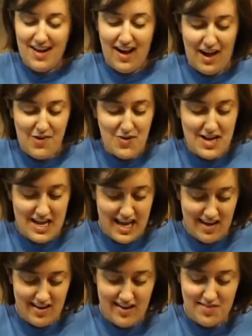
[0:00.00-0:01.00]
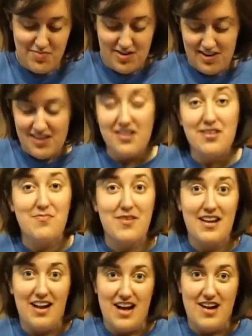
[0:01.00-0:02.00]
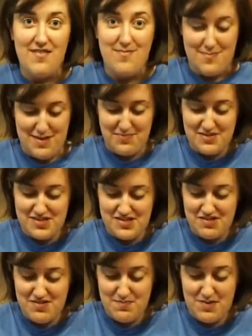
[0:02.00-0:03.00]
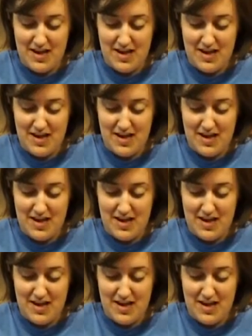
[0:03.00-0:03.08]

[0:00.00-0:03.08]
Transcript: I went ahead and put a little bit of maple syrup